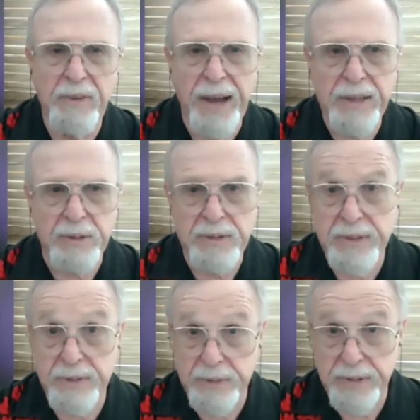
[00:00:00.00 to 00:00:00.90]
factors.
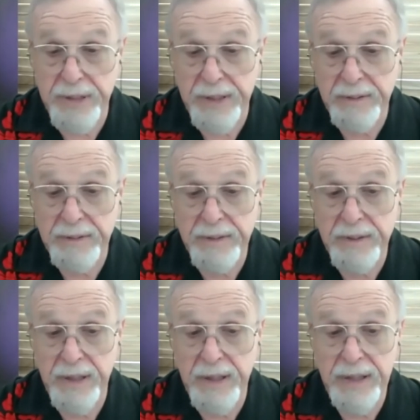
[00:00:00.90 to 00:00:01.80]
There's a,
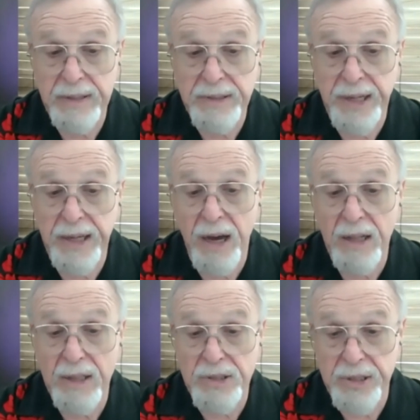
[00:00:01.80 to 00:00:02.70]
a
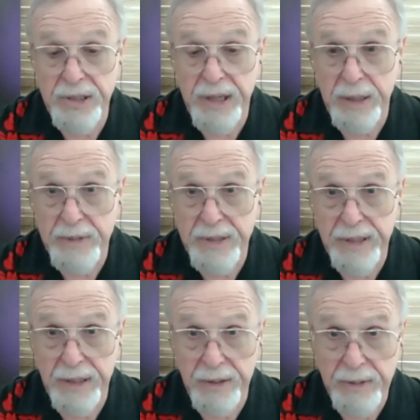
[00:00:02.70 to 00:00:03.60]
psychologist comes in
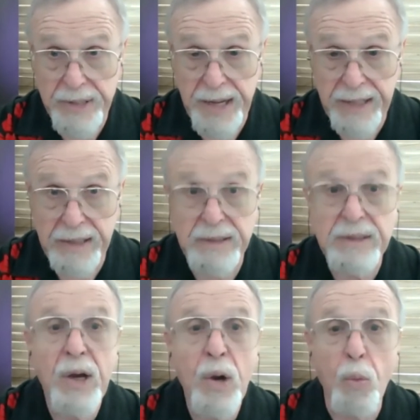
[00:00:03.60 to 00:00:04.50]
and looks at it,
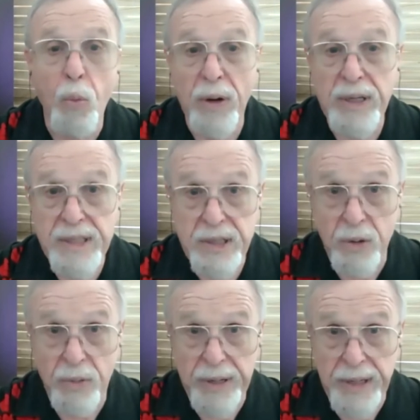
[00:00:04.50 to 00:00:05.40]
what is
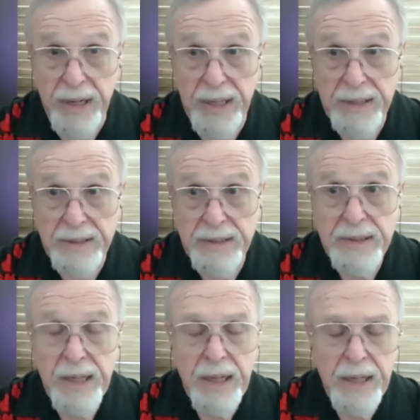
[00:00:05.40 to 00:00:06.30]
going on.
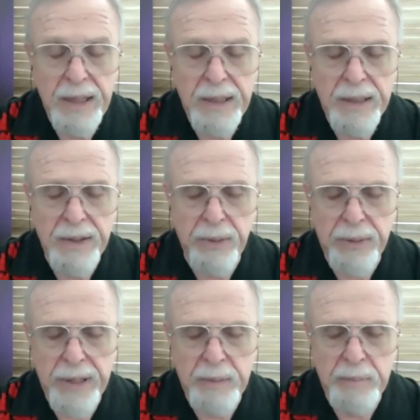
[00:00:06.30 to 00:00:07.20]
There
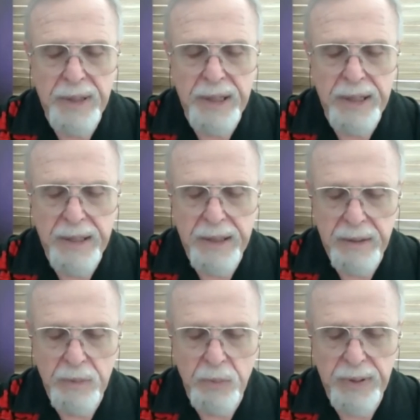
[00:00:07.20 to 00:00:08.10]
can be
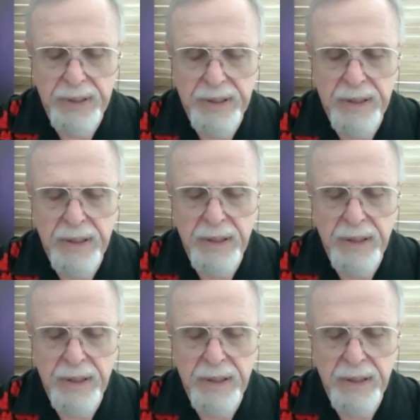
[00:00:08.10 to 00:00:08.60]
with